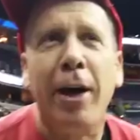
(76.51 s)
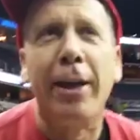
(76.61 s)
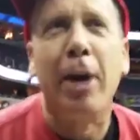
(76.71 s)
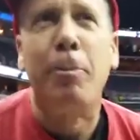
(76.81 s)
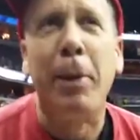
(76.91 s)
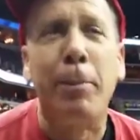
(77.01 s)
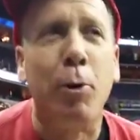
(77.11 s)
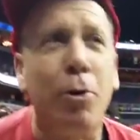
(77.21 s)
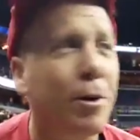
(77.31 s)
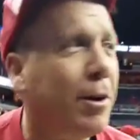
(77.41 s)
I don't like
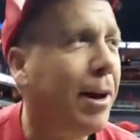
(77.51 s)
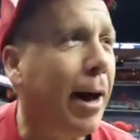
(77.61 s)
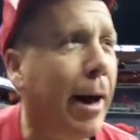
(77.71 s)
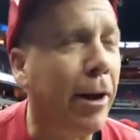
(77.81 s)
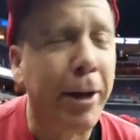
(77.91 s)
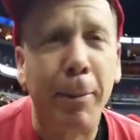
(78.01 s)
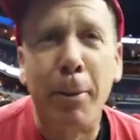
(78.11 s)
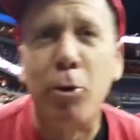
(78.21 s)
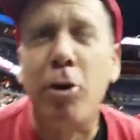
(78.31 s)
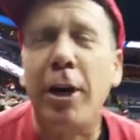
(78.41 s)
how
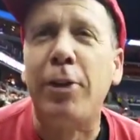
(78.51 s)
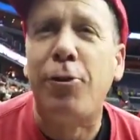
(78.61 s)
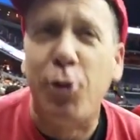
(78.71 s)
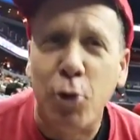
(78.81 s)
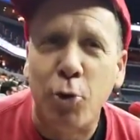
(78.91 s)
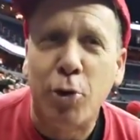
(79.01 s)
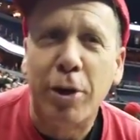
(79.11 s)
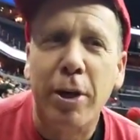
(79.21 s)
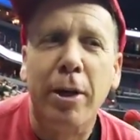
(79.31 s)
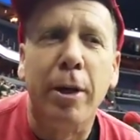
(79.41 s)
people don't like Duke
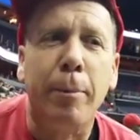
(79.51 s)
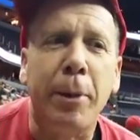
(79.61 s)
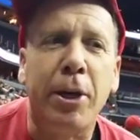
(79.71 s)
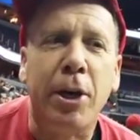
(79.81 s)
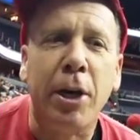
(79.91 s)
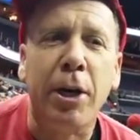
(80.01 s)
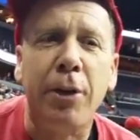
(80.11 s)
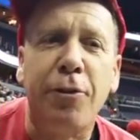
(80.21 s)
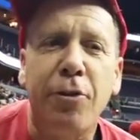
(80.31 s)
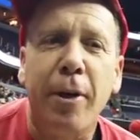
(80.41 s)

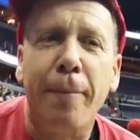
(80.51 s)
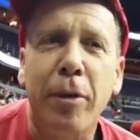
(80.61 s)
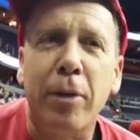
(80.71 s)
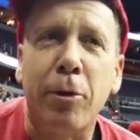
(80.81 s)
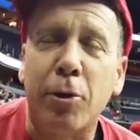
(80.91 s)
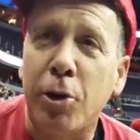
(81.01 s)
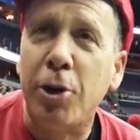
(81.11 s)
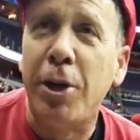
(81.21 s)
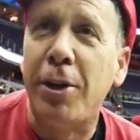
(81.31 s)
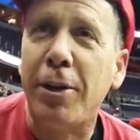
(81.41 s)
because they're
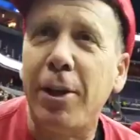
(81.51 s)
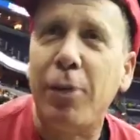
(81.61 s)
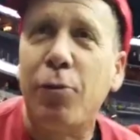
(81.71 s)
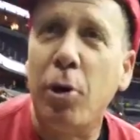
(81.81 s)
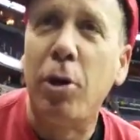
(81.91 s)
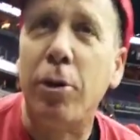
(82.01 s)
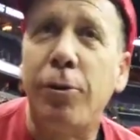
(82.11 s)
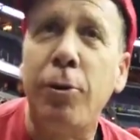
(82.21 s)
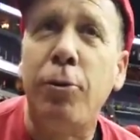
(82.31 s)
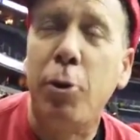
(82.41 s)
good. It's wrong.
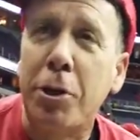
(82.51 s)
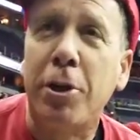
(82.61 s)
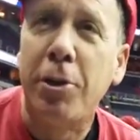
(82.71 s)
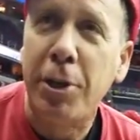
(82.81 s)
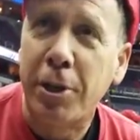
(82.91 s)
Duke's a clean.